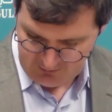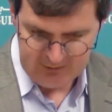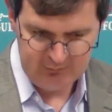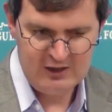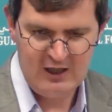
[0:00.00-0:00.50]
I
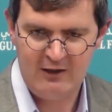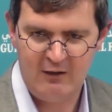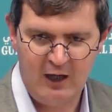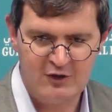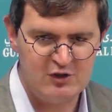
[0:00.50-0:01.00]
mean, we,
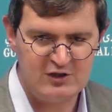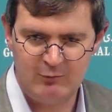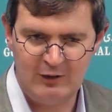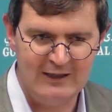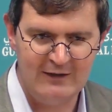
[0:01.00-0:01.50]
as you
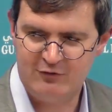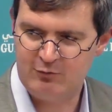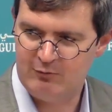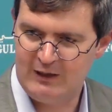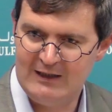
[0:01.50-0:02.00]
said, we
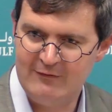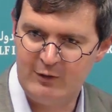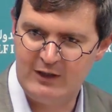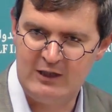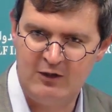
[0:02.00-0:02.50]

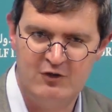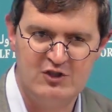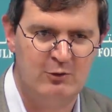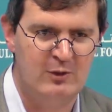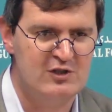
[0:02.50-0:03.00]
live with the
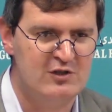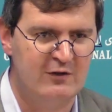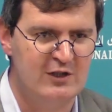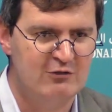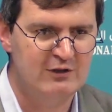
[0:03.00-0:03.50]
consequences
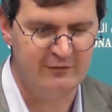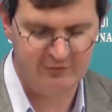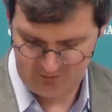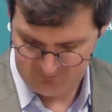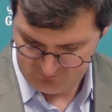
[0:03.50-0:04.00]
of this
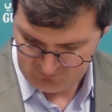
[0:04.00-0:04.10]
rift.